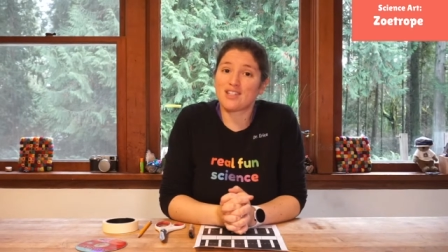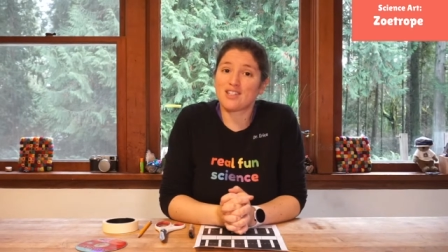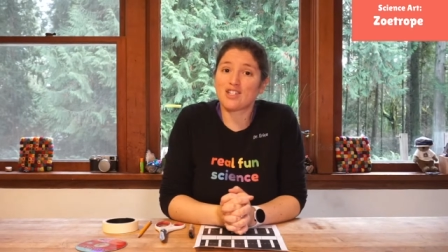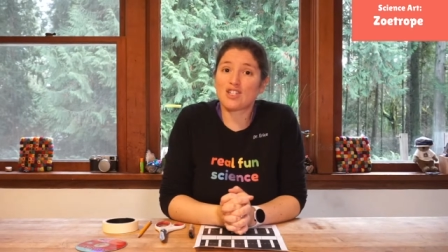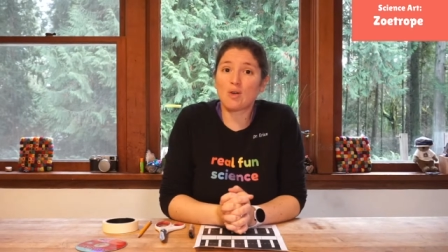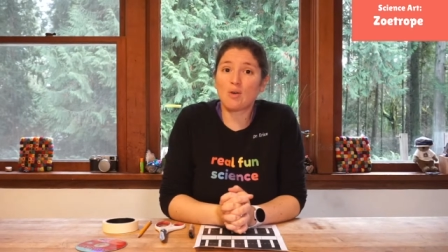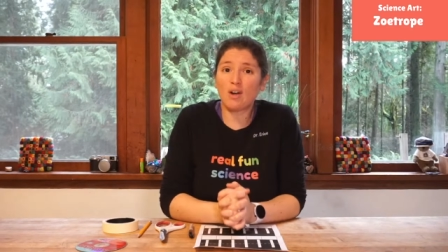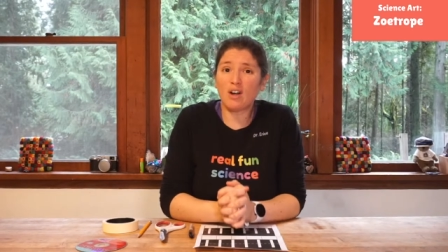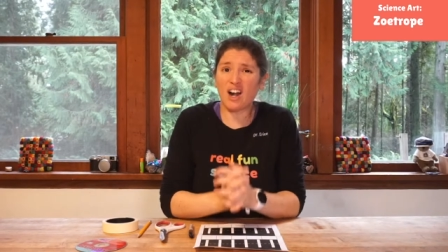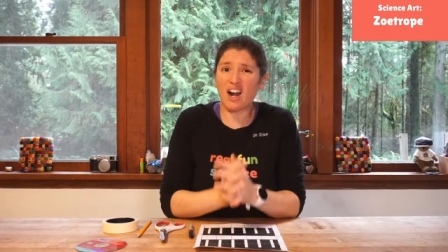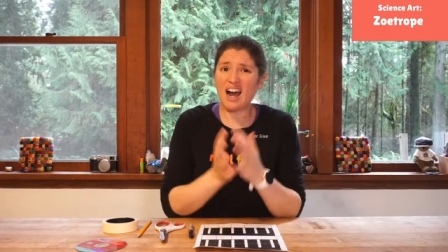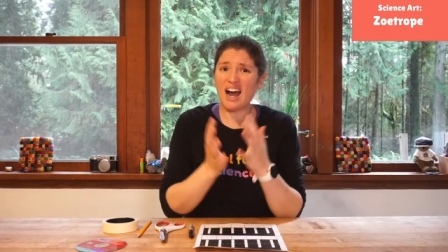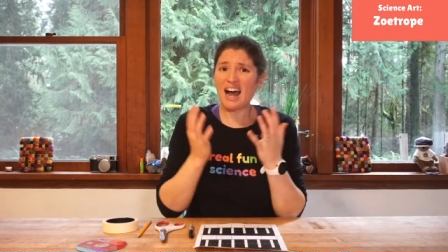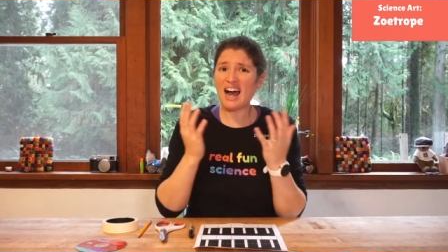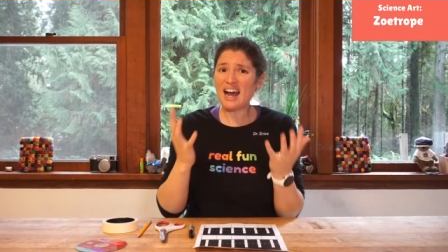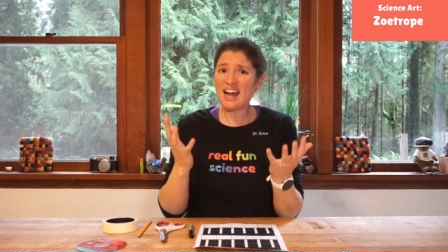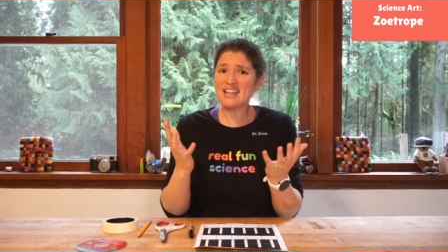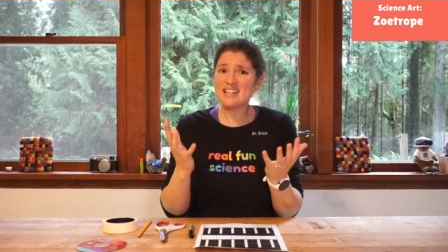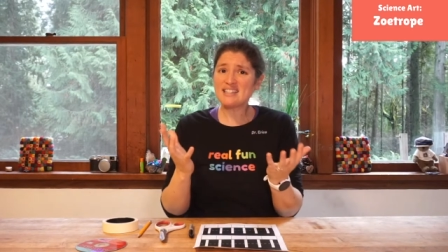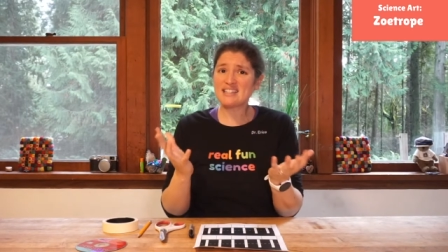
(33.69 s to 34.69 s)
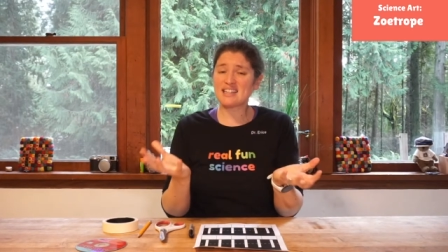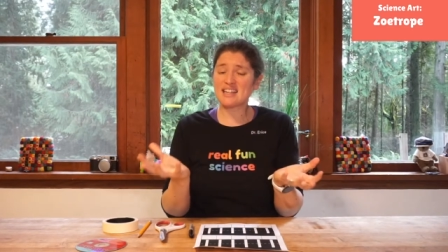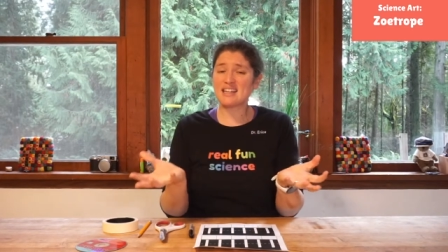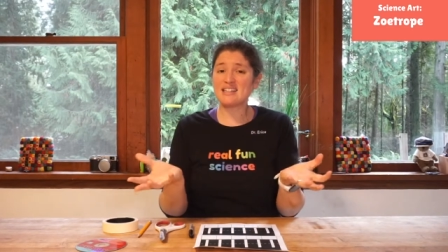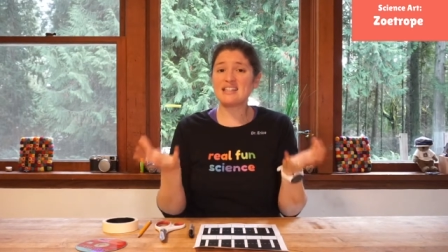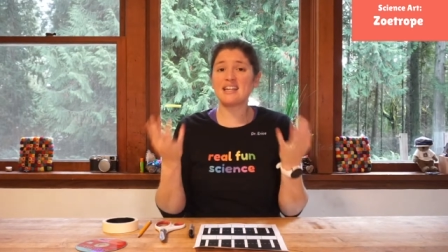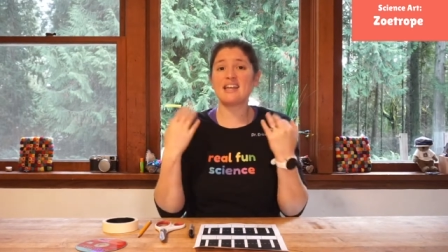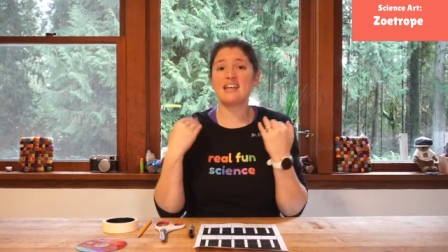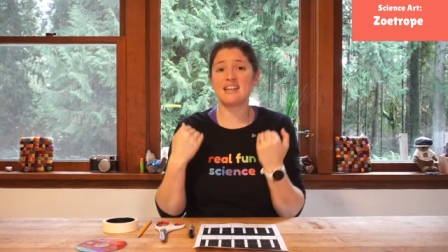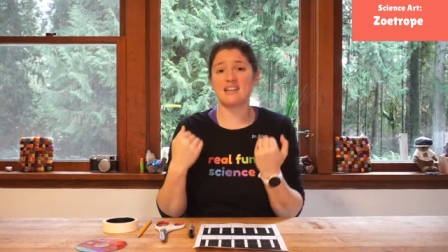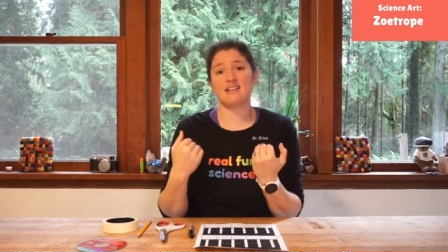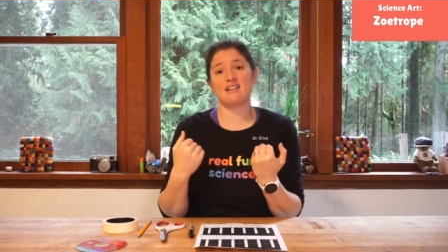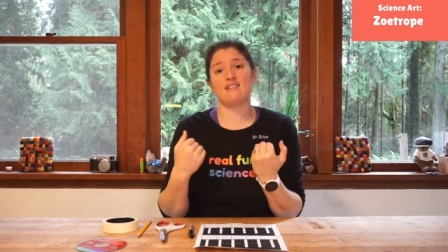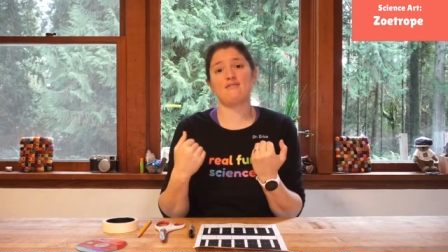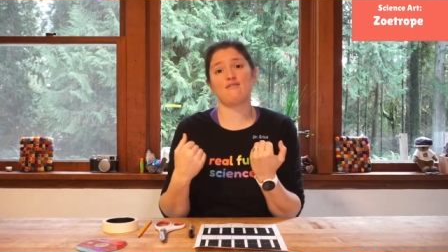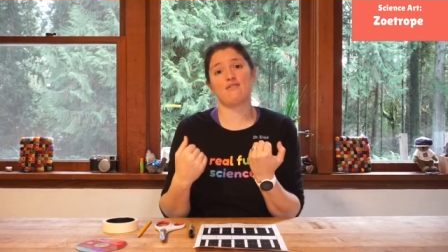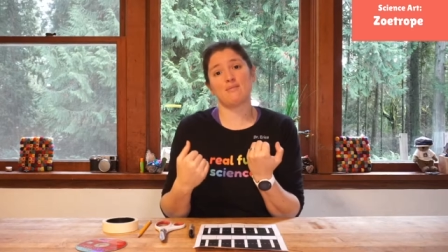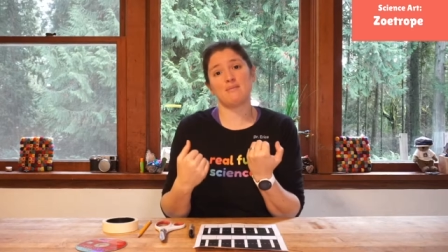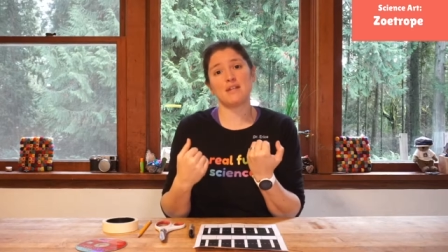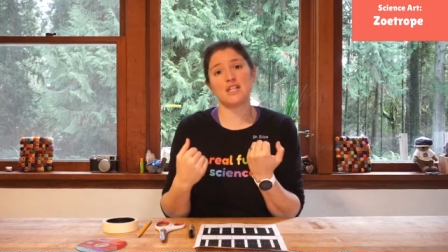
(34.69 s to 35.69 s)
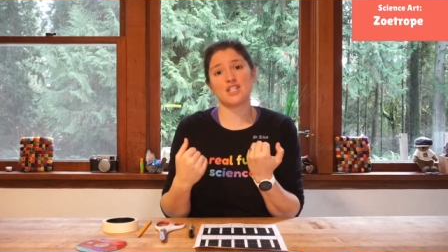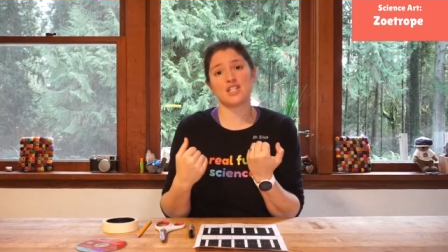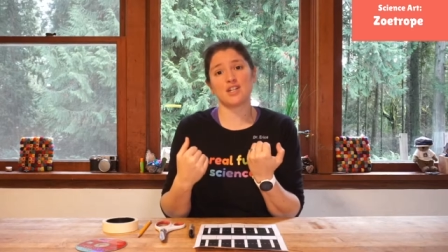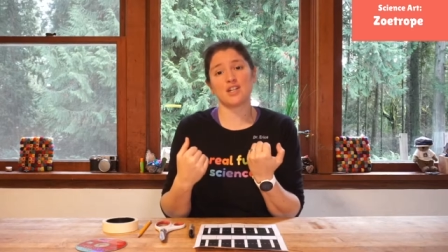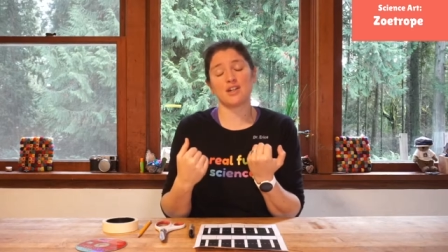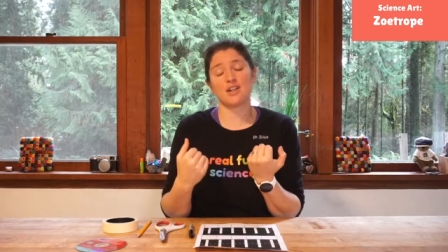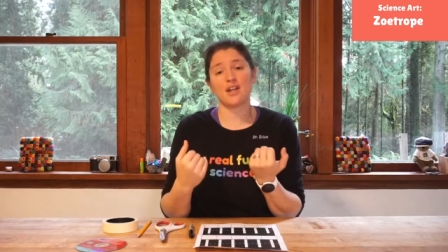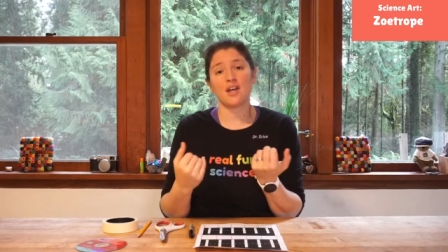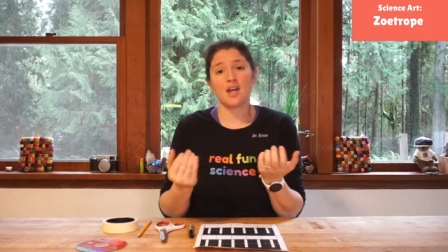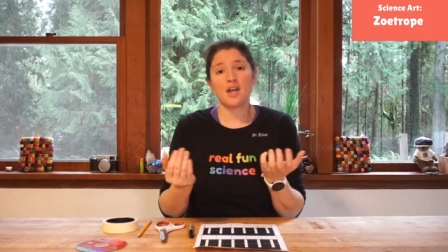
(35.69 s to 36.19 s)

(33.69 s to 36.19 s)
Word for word: So our eyes can take in information,